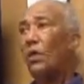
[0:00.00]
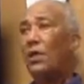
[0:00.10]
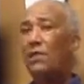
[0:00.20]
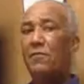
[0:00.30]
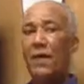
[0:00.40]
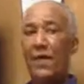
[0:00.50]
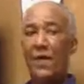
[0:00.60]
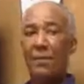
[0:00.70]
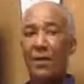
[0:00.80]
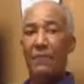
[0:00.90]
leave
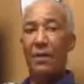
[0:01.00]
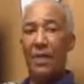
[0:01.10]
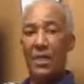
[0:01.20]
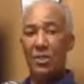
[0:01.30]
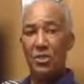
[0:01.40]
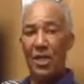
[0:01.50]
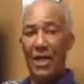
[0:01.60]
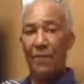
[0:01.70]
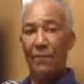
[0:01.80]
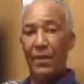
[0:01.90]
time and vacation
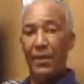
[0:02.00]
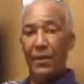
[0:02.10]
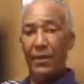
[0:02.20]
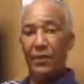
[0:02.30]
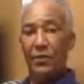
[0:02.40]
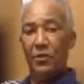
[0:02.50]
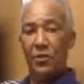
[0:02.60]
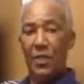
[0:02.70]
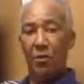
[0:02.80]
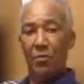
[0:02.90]
time to
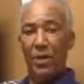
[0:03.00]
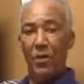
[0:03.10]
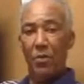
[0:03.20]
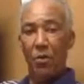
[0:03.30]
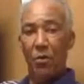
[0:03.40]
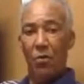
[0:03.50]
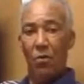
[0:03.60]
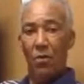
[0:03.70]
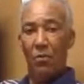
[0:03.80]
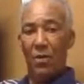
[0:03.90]
stay on payroll,
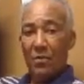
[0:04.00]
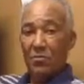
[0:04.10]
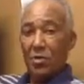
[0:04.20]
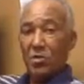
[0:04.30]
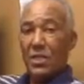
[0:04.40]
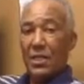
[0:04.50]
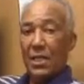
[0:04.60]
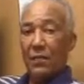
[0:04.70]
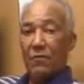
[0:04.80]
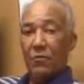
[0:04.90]
but he was on sick
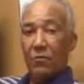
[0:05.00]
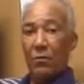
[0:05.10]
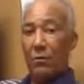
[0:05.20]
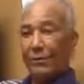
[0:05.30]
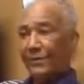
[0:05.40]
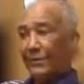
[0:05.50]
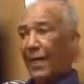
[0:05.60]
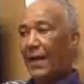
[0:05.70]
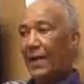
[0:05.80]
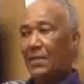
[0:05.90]
leave for,
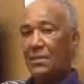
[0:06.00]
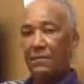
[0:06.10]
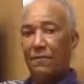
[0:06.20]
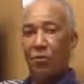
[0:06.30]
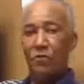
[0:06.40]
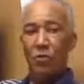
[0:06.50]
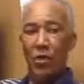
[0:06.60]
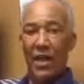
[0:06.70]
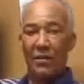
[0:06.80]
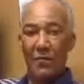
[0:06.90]
I guess,
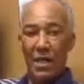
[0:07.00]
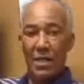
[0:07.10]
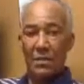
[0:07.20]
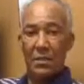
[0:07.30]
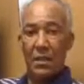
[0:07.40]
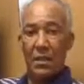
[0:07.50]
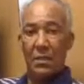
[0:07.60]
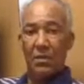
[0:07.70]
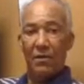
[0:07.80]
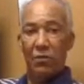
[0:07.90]
4.5 months
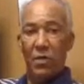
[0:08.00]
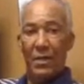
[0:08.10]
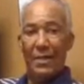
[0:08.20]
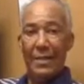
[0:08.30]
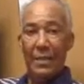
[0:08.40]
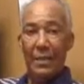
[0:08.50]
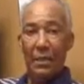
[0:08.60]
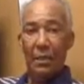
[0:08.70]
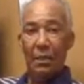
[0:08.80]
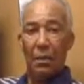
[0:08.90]
before he
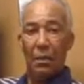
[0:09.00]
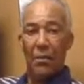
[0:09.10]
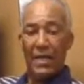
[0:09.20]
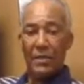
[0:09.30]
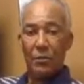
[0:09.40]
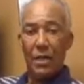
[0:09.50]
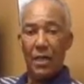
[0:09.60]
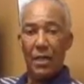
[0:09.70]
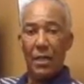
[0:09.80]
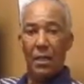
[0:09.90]
passed
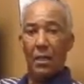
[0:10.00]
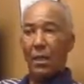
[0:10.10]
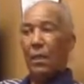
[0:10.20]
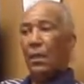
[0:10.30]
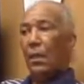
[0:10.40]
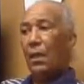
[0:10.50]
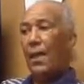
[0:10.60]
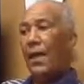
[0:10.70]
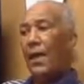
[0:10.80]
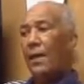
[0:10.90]
away.
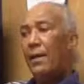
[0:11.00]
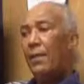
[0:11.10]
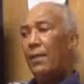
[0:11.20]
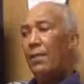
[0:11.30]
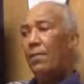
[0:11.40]
And